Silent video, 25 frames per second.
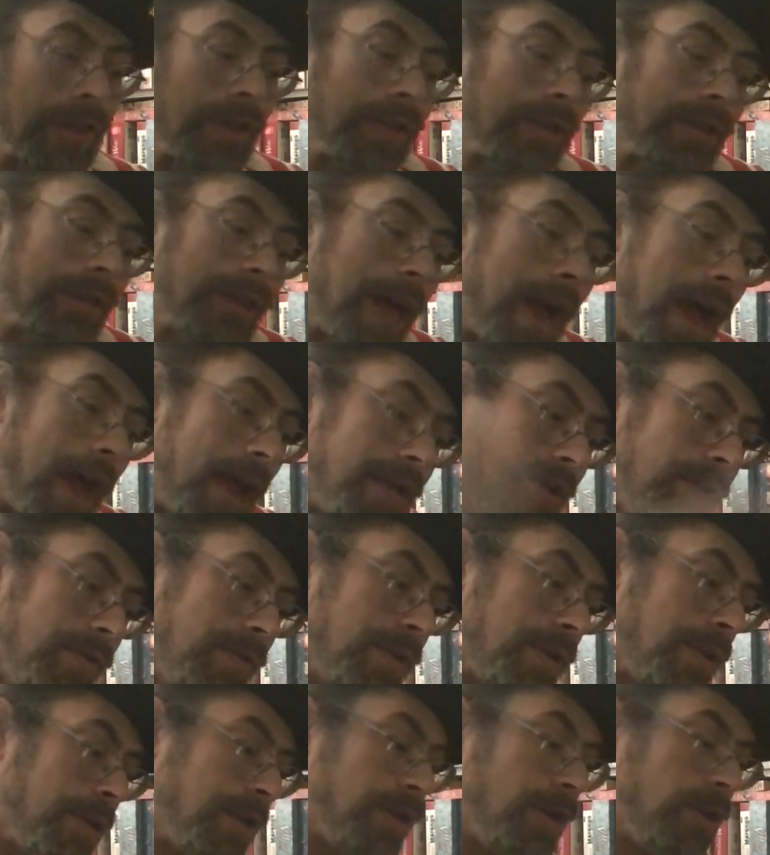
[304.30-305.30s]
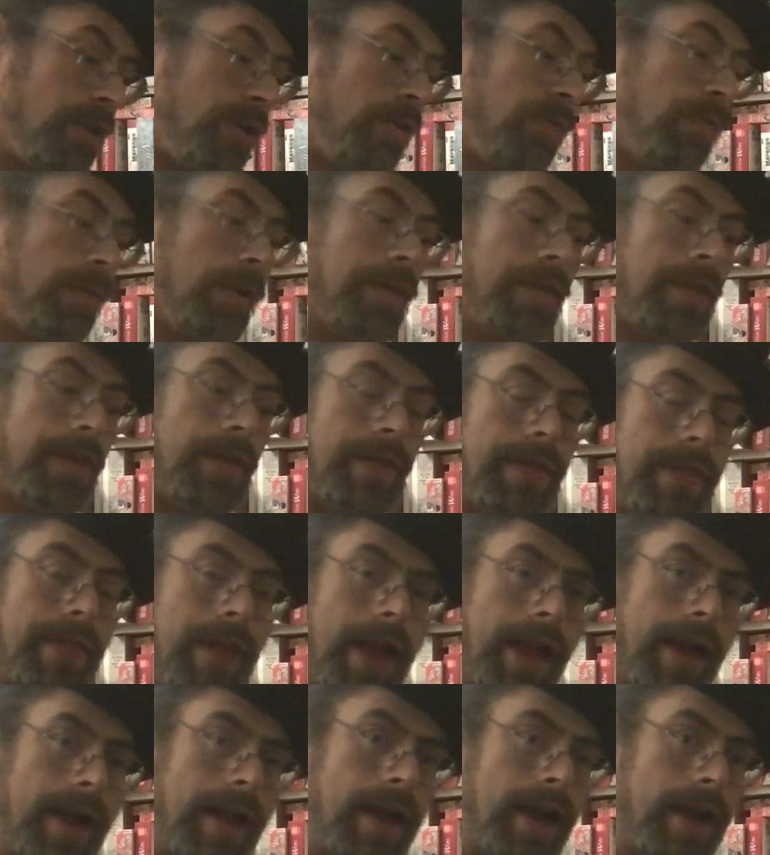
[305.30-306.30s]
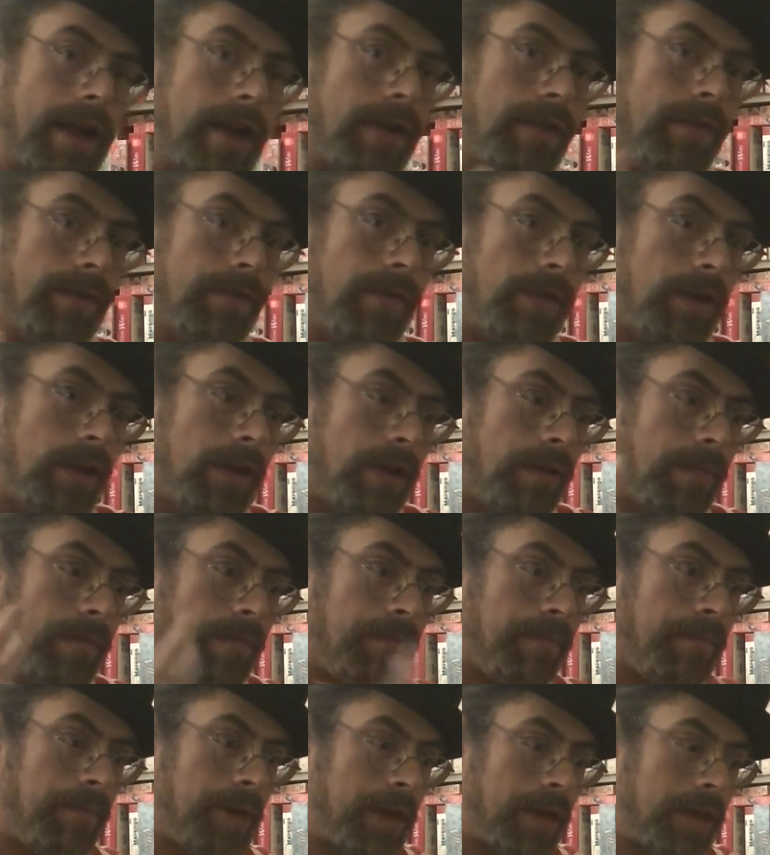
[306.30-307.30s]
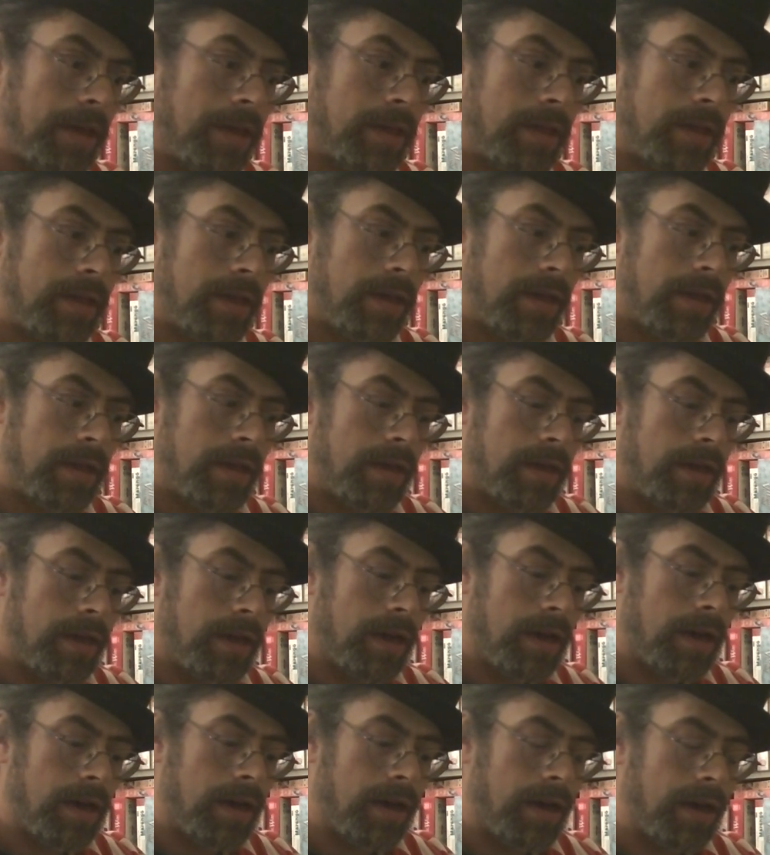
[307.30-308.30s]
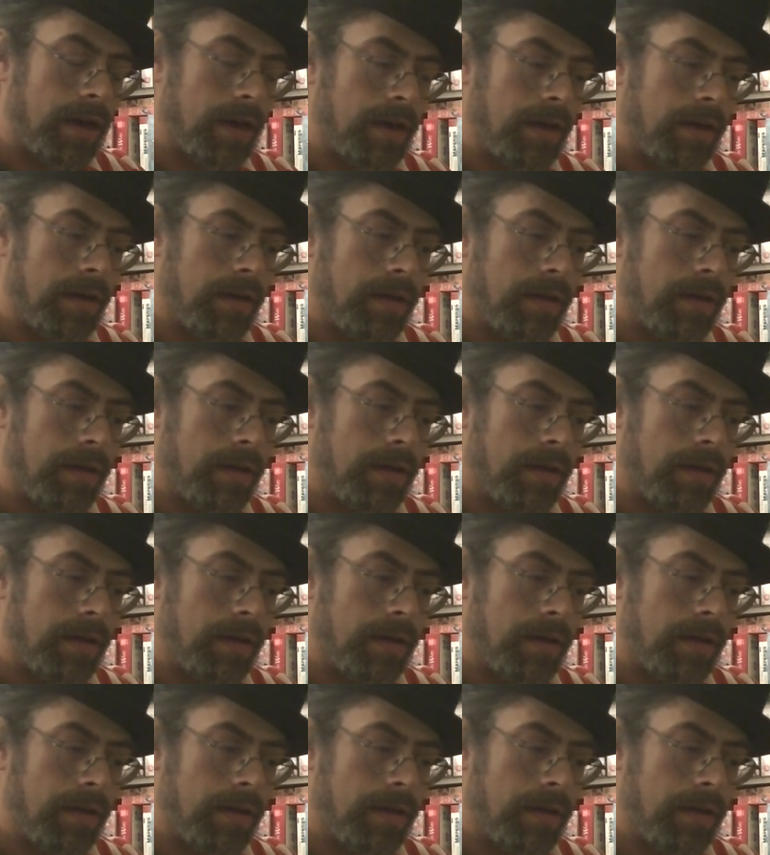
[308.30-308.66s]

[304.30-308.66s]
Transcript: lot you can do within that kind of mixed. Uh,